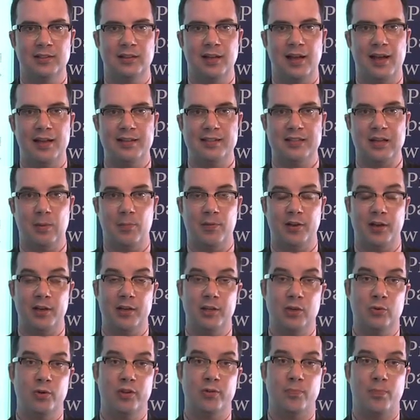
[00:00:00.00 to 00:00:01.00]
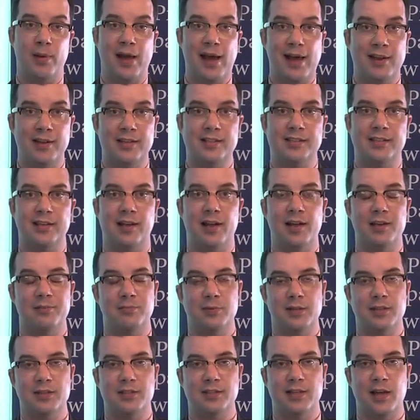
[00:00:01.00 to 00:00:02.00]
has something to do with Palestine,
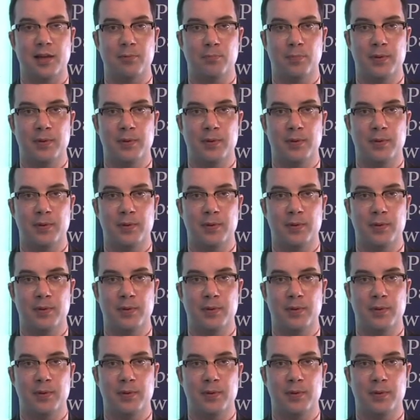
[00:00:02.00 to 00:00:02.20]
because